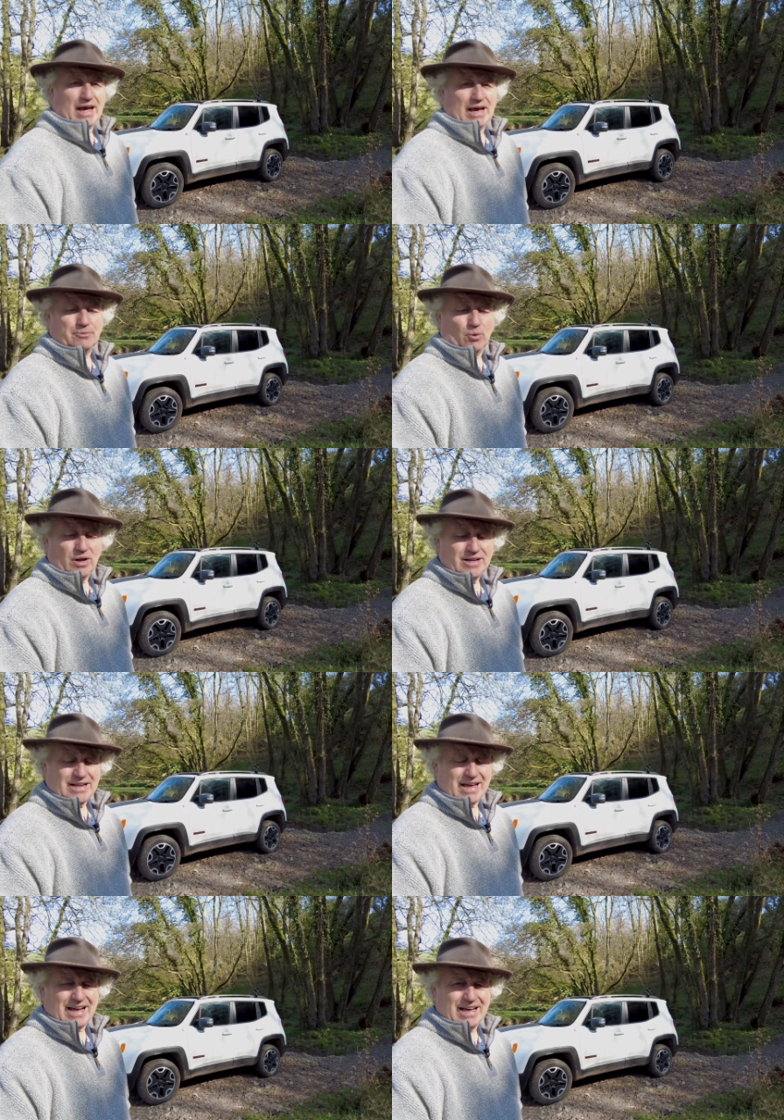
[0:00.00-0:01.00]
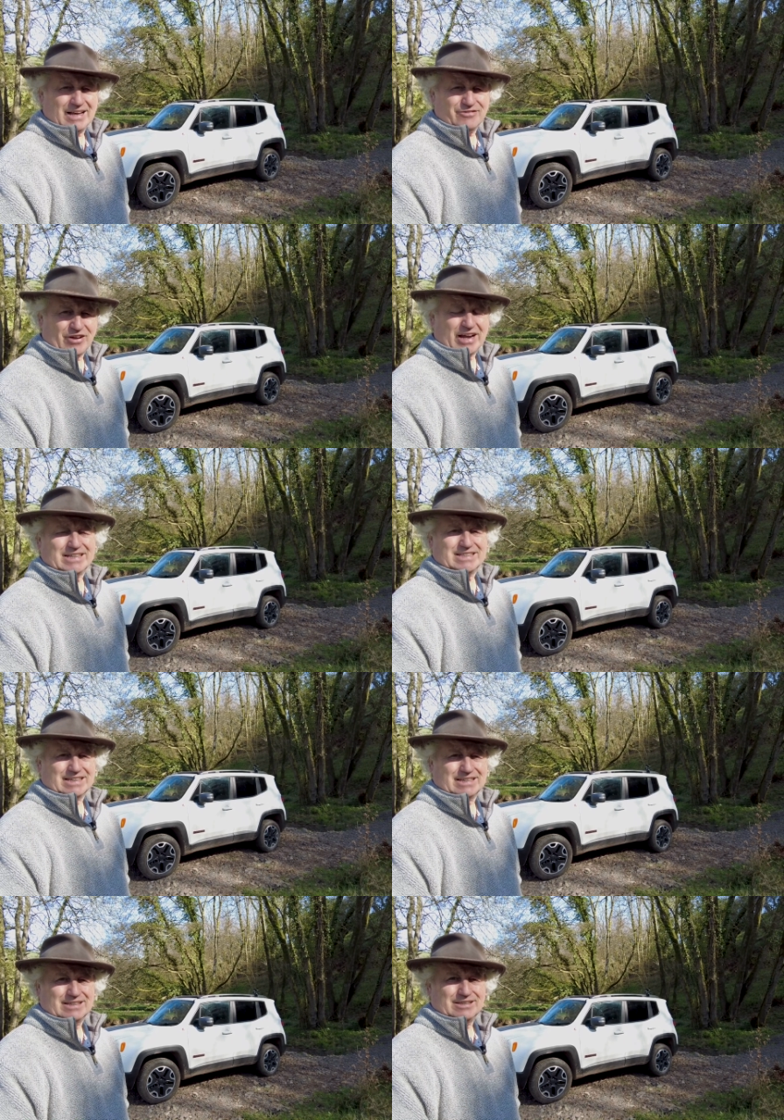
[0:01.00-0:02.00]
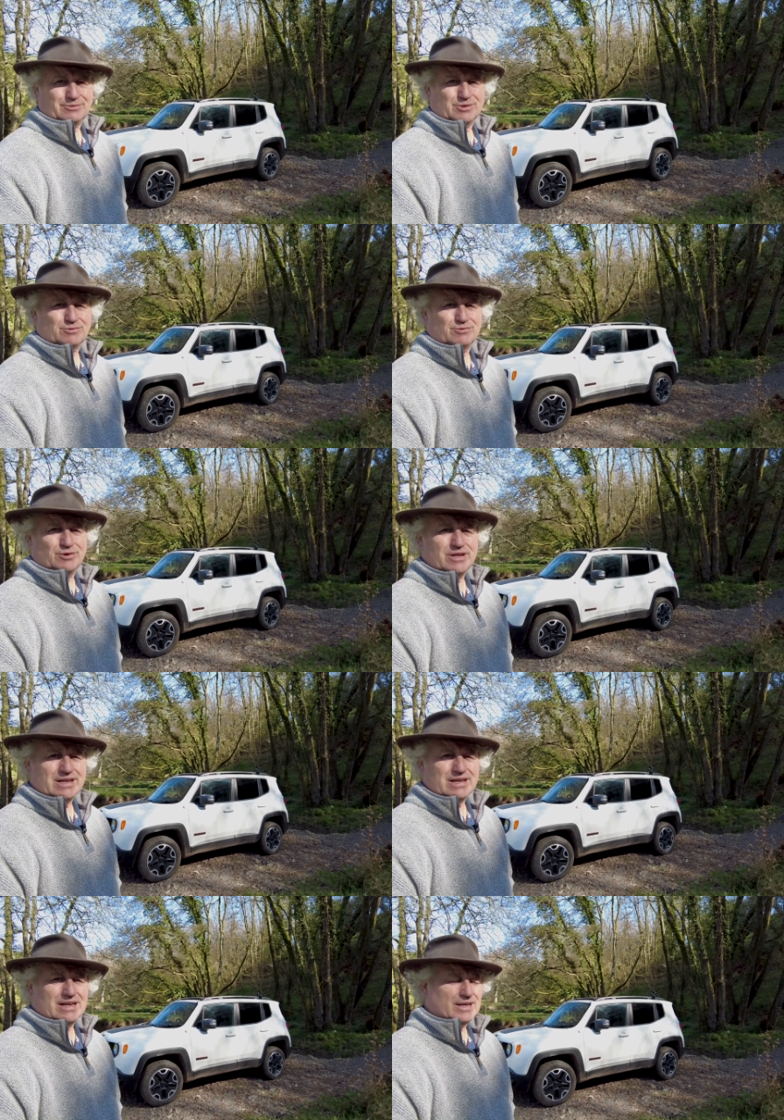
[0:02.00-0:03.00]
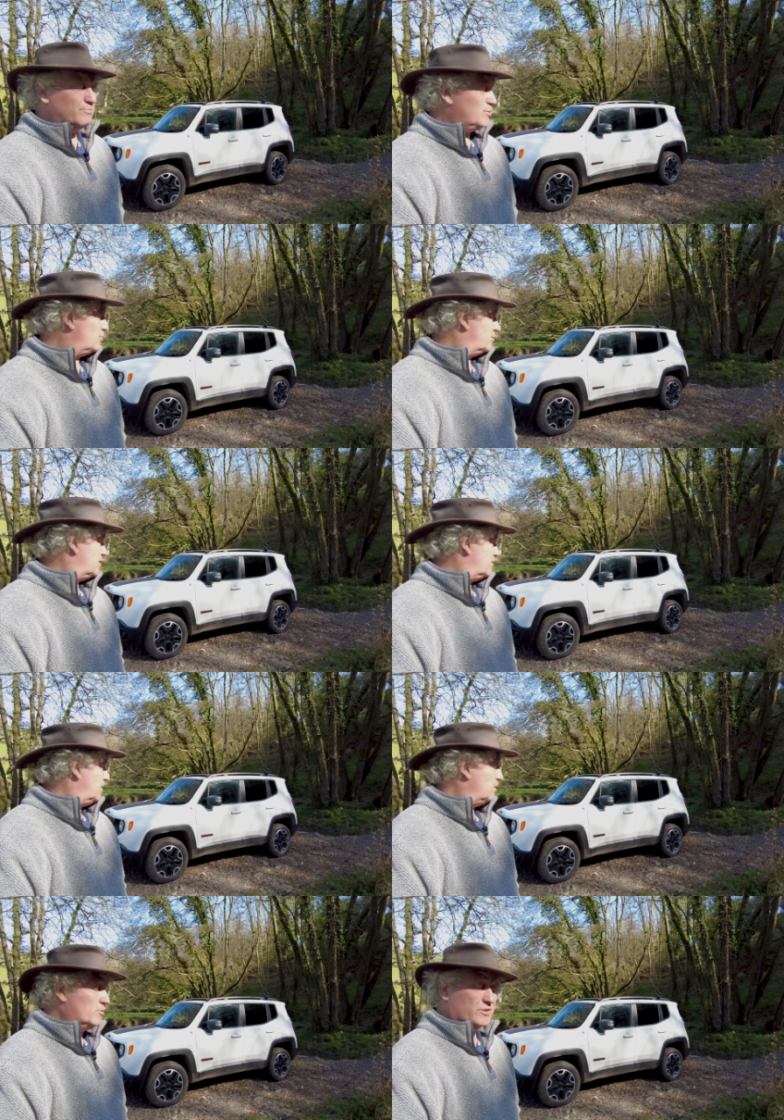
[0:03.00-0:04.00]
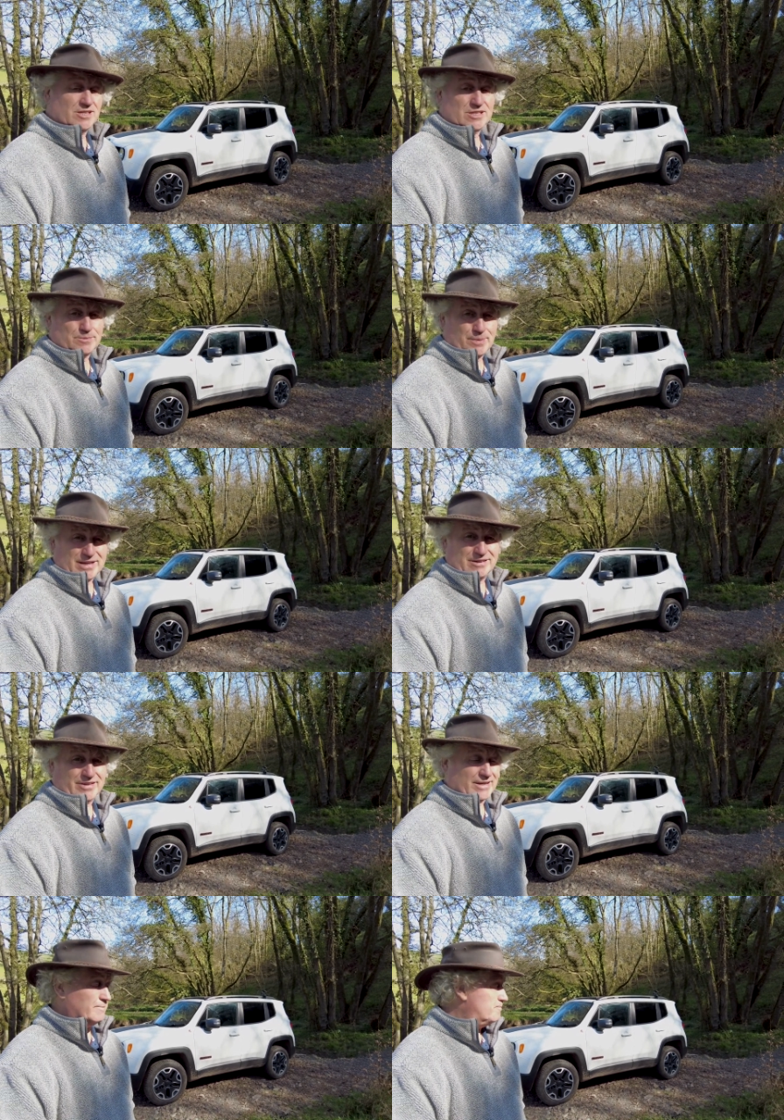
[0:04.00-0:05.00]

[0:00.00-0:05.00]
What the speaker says: And one factor that was really important to me was the spec of it.